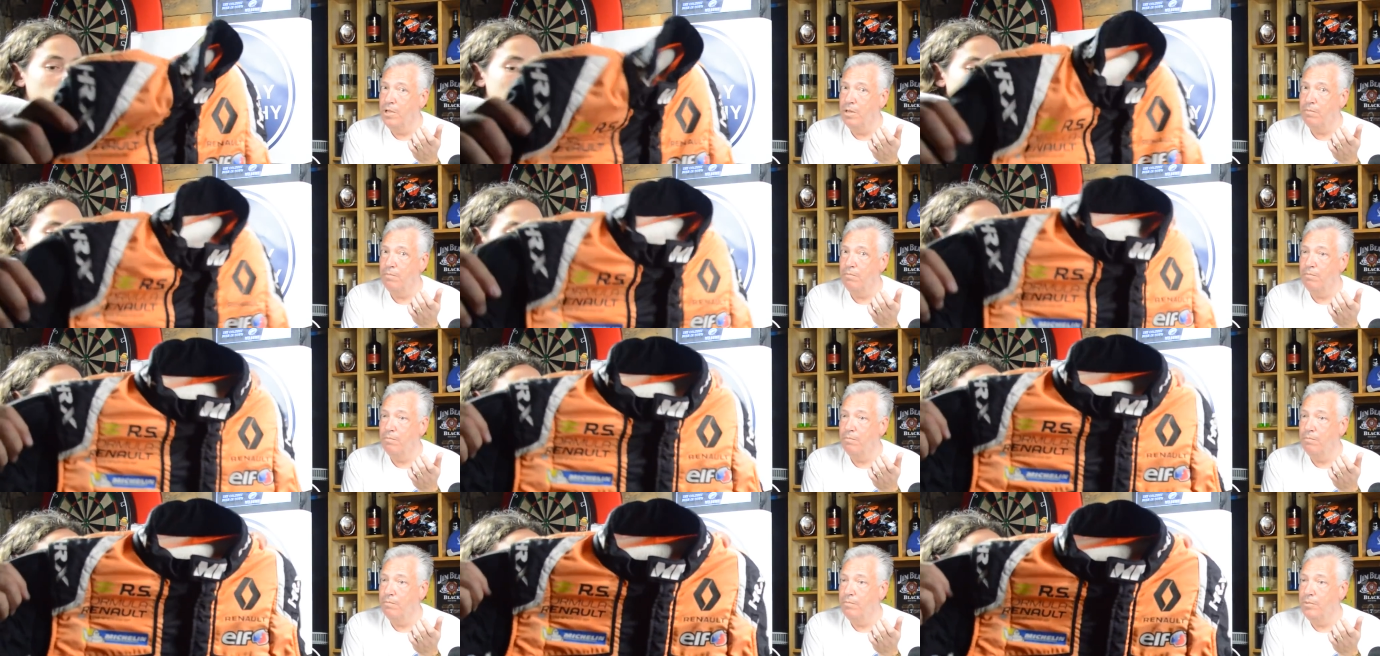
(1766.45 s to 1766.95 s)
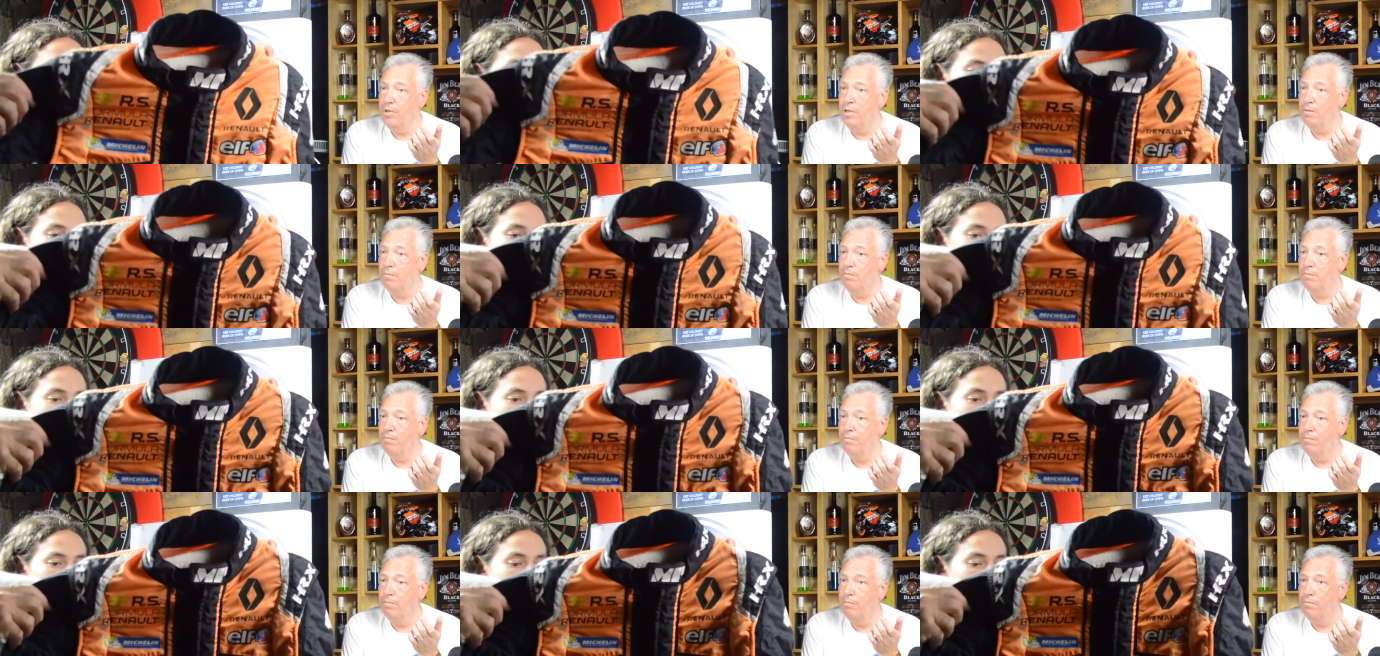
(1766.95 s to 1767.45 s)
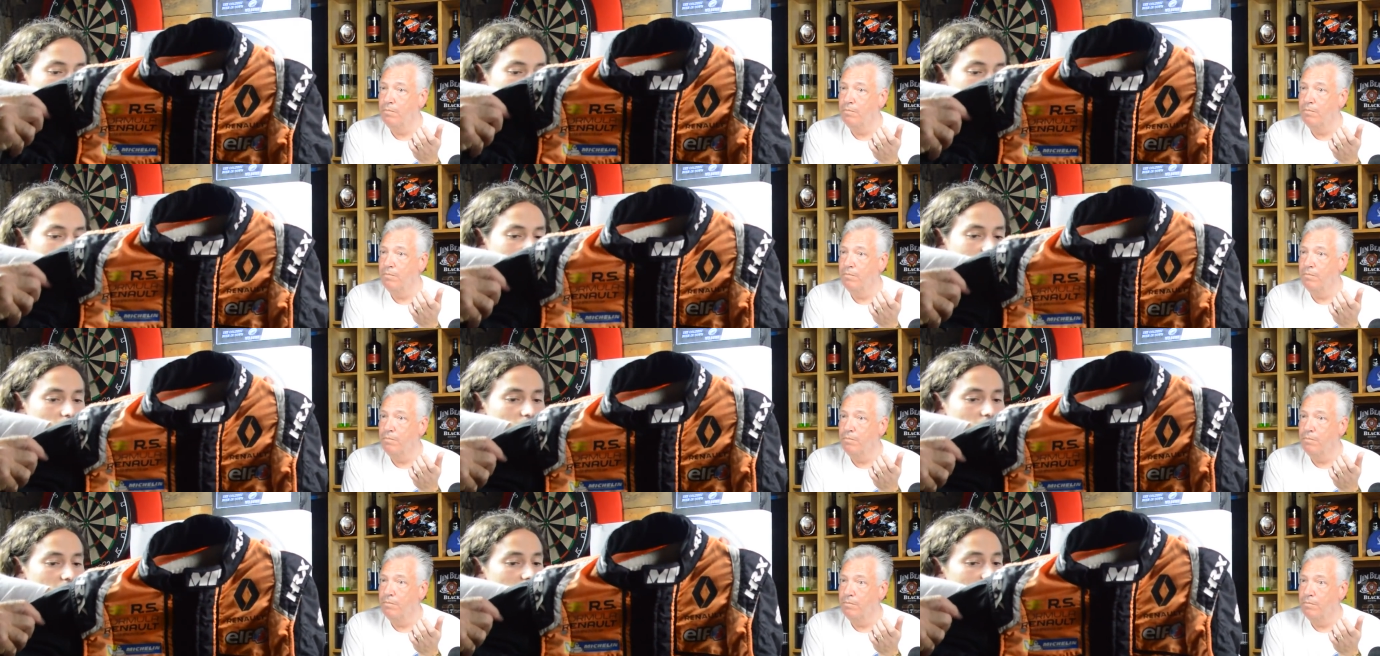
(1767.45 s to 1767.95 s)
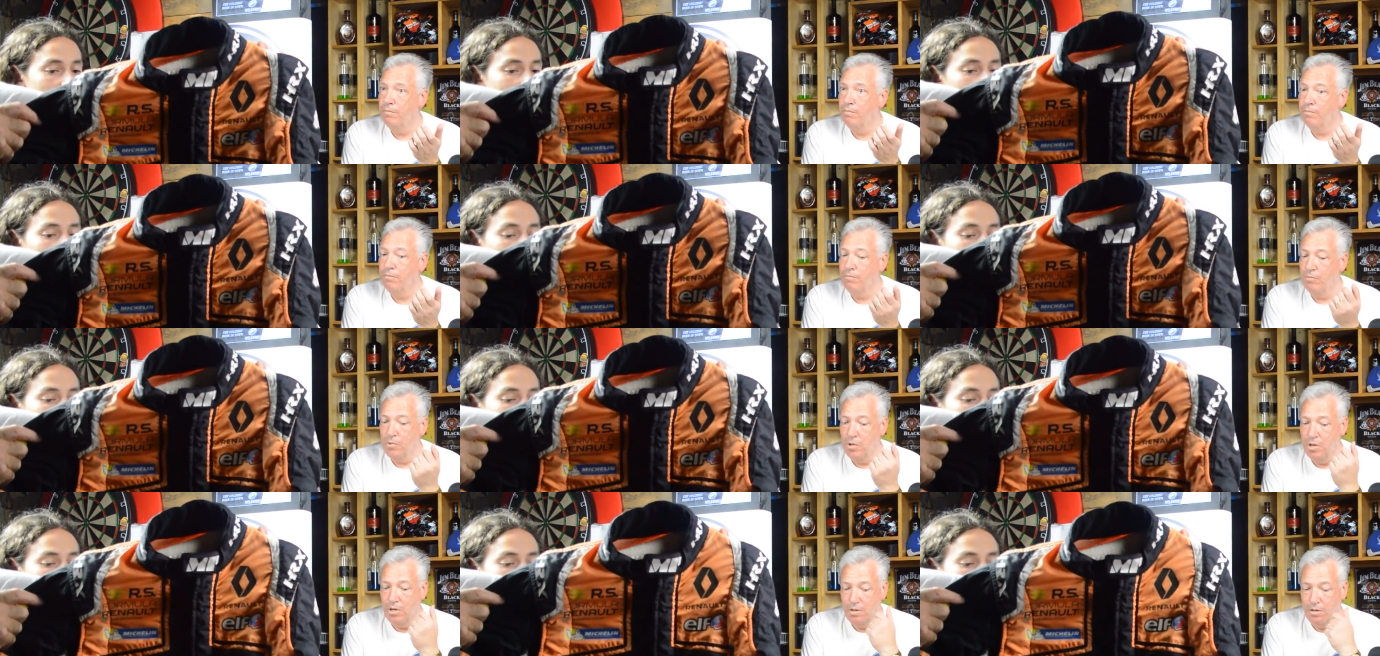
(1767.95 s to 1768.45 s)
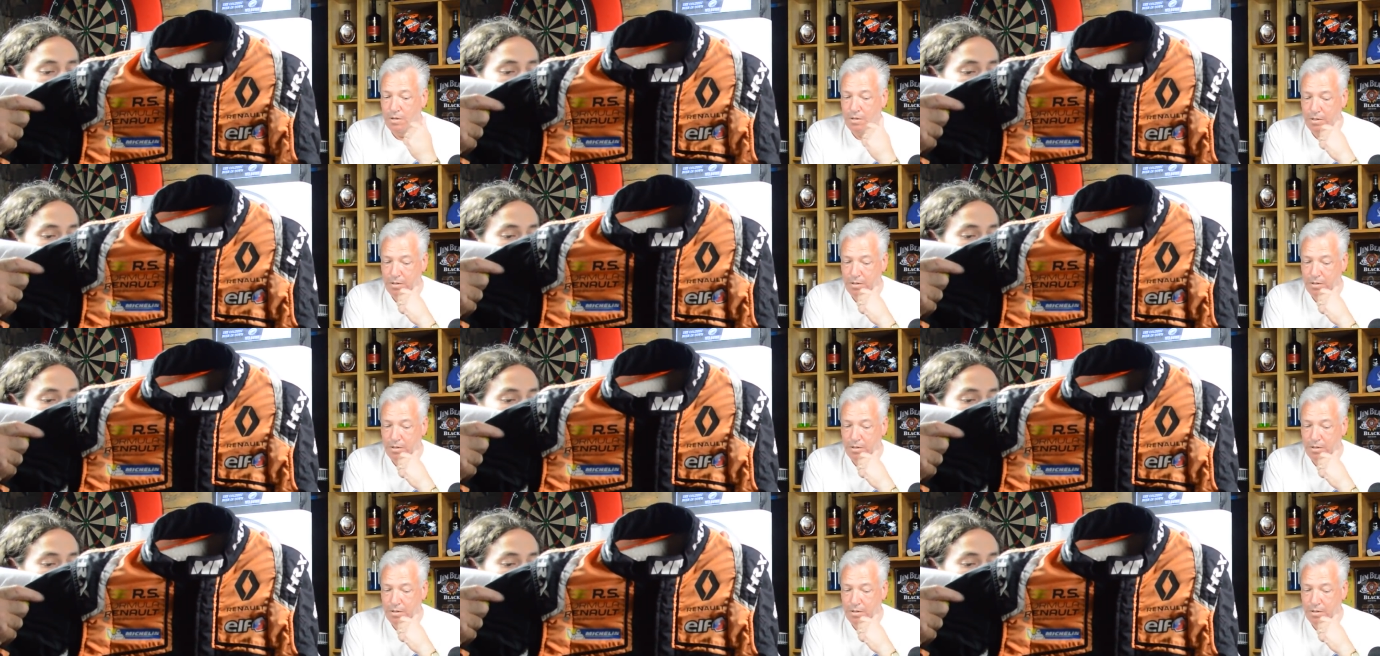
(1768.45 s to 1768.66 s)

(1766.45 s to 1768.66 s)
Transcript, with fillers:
Speaker 1: Yep, yep. And so yeah, they've